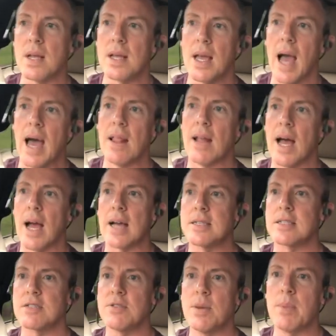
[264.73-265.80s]
Kind of like I
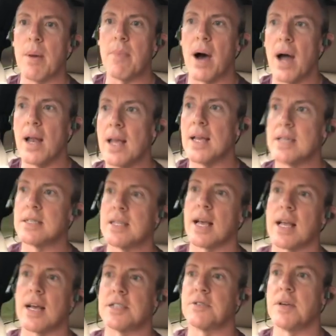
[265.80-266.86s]
treat my body as
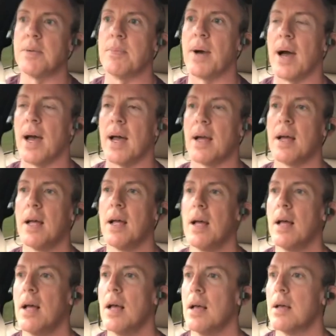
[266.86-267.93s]
like I treat my
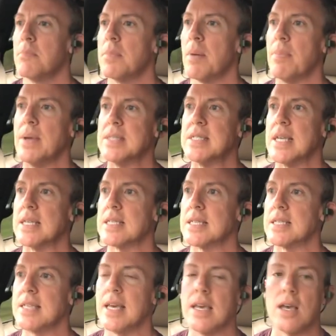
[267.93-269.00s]
business, the
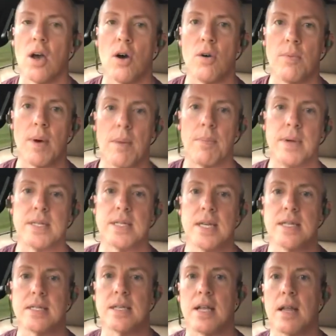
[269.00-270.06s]
CEO of my
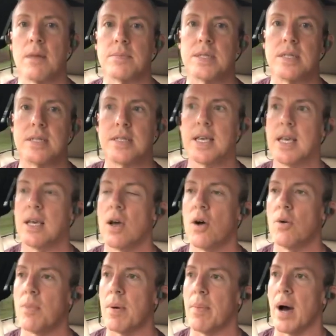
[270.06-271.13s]
business, and I'm the
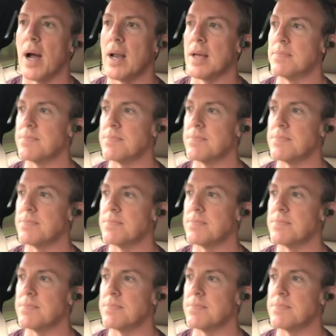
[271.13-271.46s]
CEO of my body.